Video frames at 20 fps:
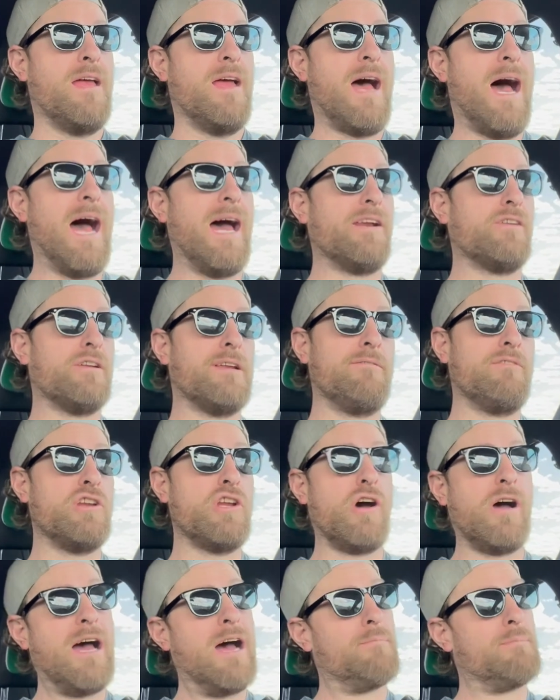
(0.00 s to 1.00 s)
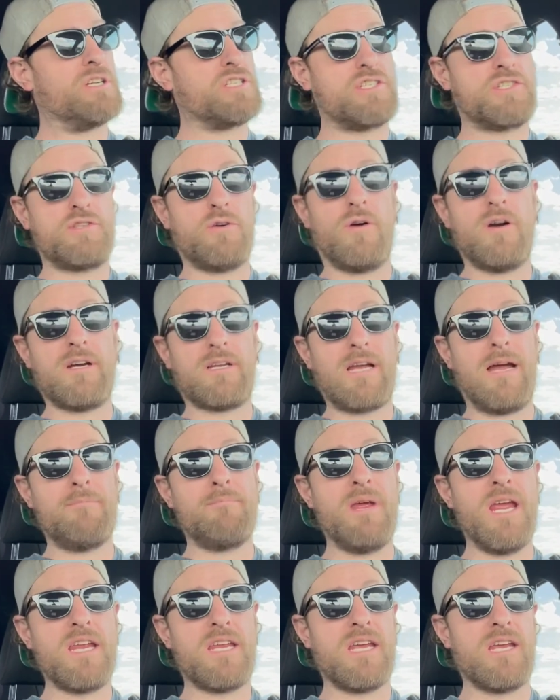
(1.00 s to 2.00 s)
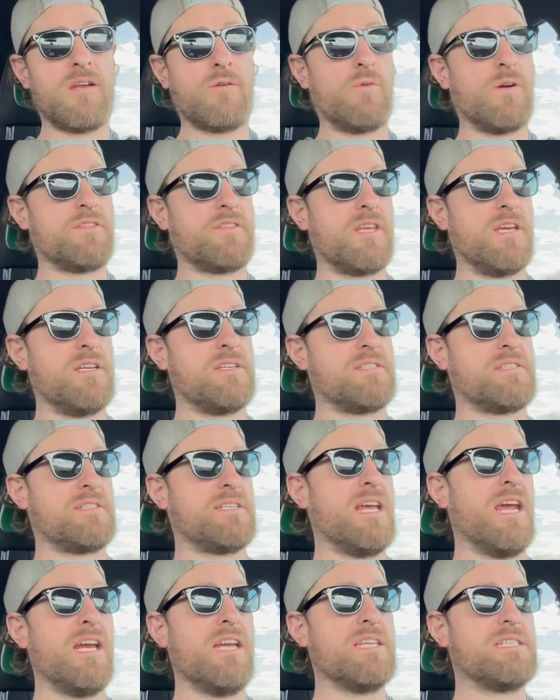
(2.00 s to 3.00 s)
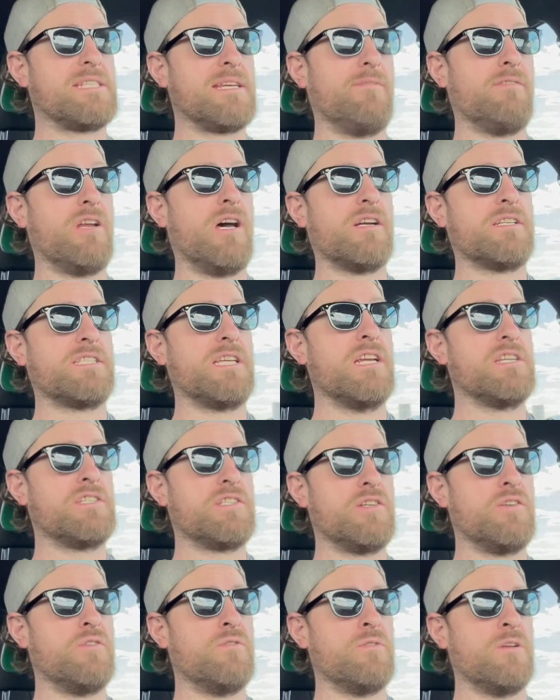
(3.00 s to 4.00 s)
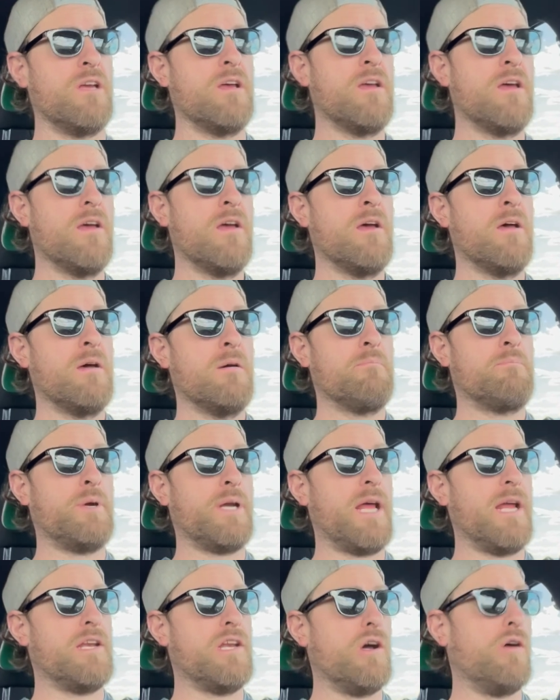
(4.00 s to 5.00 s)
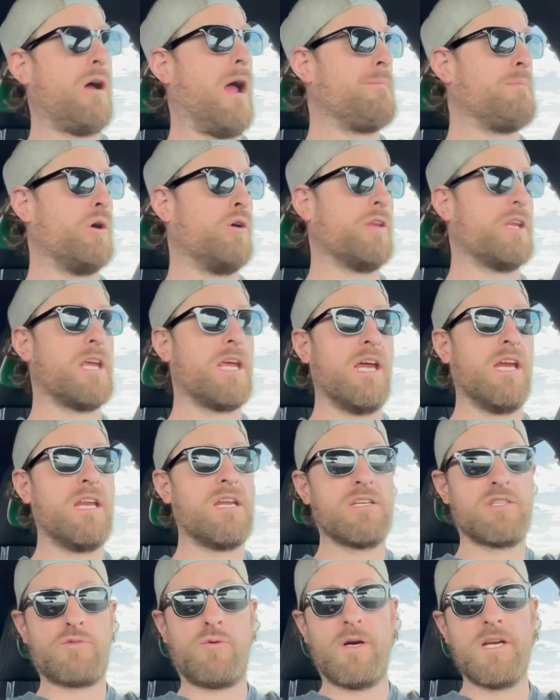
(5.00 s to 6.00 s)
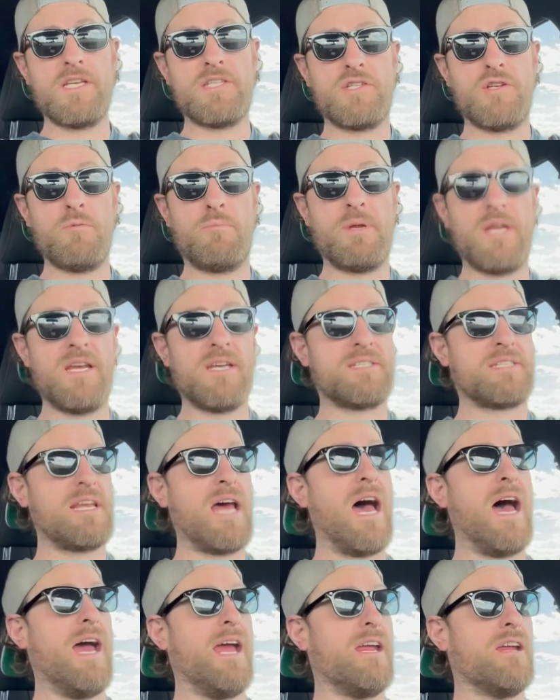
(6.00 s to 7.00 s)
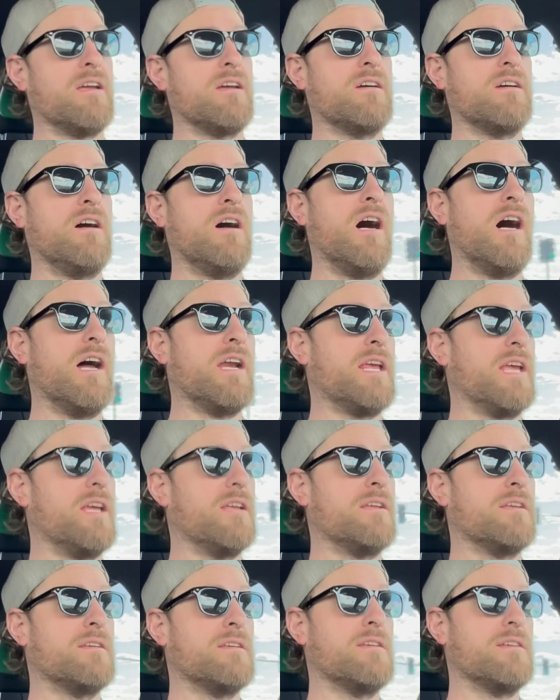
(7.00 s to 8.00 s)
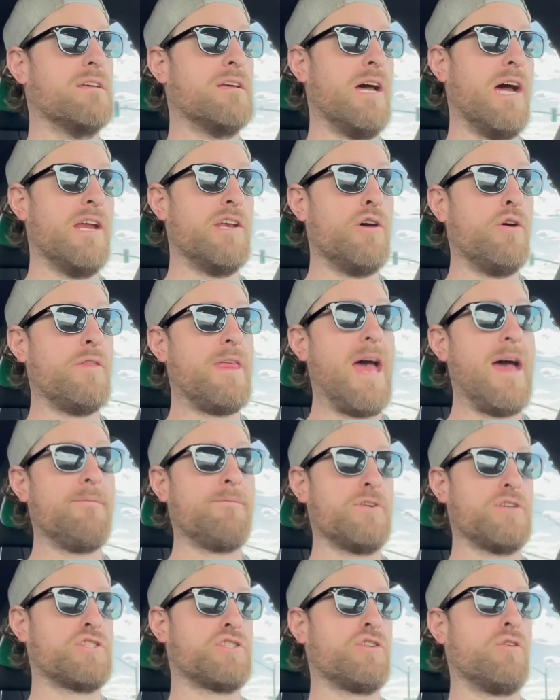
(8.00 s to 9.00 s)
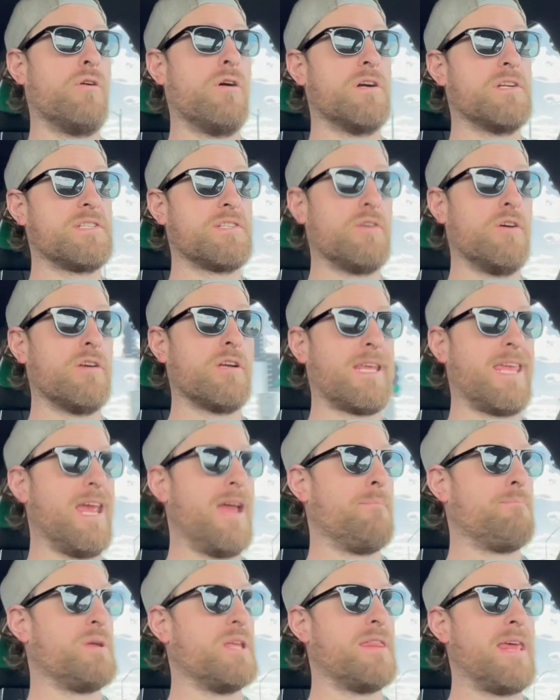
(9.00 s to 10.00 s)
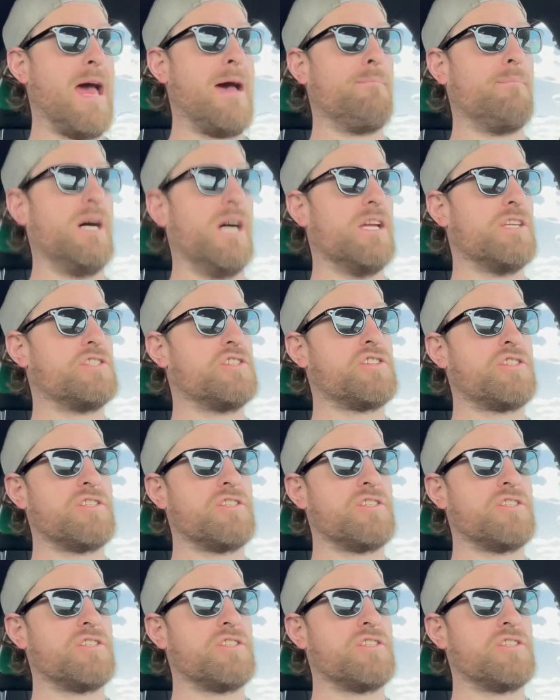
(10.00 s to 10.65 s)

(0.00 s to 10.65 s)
I don't even know how much torque I'm making with this 87 octane tune, but I know I'm only hitting 22 PSI on it. I know that for sure, so it can't be that much